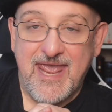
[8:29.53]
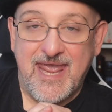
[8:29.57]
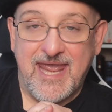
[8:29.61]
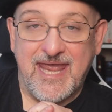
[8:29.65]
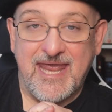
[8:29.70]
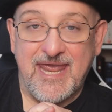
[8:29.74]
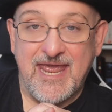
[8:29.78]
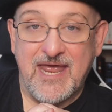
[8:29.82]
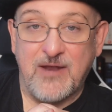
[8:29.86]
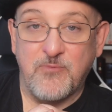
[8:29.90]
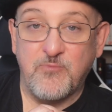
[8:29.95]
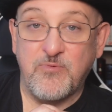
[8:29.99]

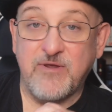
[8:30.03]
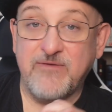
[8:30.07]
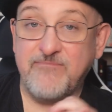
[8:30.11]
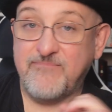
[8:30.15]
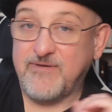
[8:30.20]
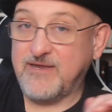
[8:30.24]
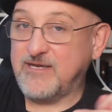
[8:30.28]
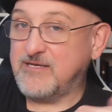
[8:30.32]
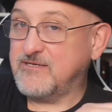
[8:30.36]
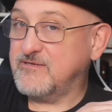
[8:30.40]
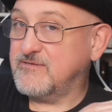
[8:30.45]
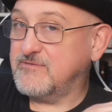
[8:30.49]
And we've
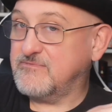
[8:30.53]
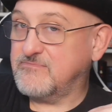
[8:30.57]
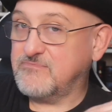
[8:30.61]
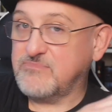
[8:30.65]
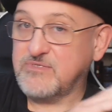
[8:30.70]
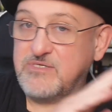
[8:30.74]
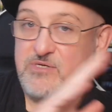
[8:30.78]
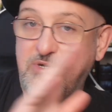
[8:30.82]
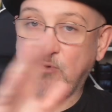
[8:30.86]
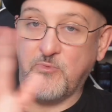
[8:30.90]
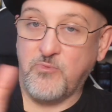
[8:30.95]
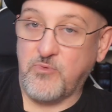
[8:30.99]
been
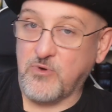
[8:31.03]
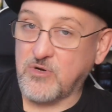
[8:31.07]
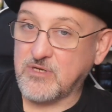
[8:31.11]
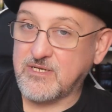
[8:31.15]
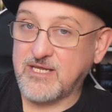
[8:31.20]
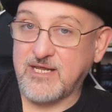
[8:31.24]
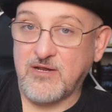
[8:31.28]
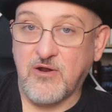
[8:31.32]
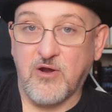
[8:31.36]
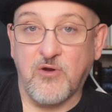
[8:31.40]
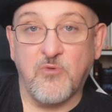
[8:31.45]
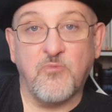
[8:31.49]

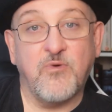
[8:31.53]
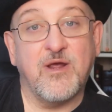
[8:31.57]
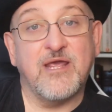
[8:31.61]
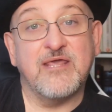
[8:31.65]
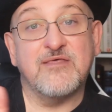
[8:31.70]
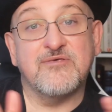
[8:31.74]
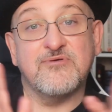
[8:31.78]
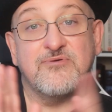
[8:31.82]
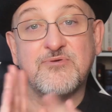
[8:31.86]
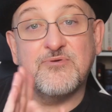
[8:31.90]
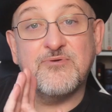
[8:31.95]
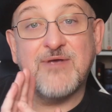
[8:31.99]
working our
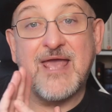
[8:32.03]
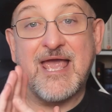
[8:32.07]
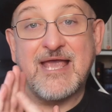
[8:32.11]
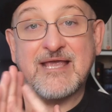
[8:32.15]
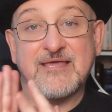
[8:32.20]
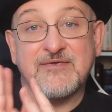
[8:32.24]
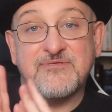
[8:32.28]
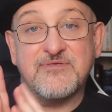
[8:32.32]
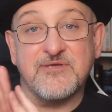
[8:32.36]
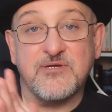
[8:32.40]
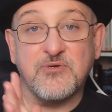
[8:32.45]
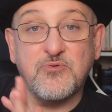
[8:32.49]
way through
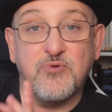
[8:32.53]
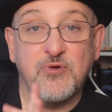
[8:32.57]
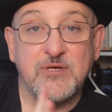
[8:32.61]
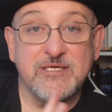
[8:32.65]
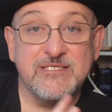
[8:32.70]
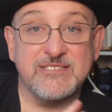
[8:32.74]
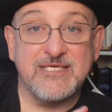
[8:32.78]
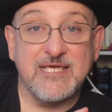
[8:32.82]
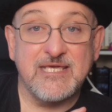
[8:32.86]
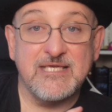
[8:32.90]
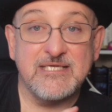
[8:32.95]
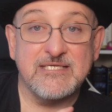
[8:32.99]
Agatha
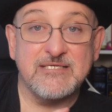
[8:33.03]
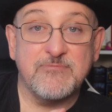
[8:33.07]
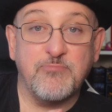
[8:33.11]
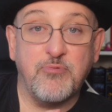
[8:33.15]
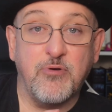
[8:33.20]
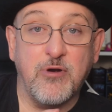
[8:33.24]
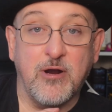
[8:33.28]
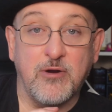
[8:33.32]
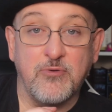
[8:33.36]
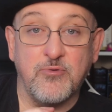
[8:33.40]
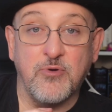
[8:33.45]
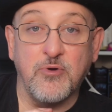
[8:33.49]
Christie's
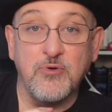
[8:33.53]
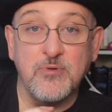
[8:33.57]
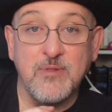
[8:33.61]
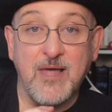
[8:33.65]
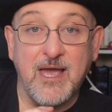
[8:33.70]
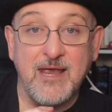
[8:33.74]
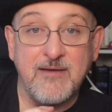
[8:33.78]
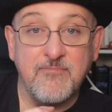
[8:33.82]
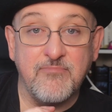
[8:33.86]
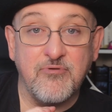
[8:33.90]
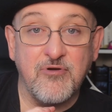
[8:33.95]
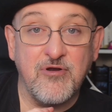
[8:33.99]
Poirot
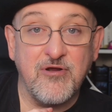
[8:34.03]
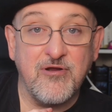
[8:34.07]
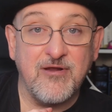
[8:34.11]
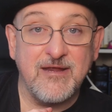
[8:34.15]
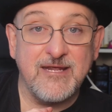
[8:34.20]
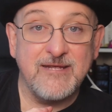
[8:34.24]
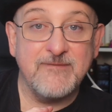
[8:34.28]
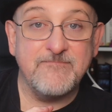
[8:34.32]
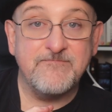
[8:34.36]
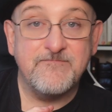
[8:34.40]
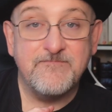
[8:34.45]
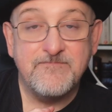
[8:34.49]

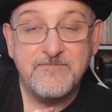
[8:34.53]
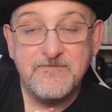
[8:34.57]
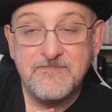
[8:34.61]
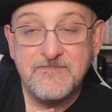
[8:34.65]
Library.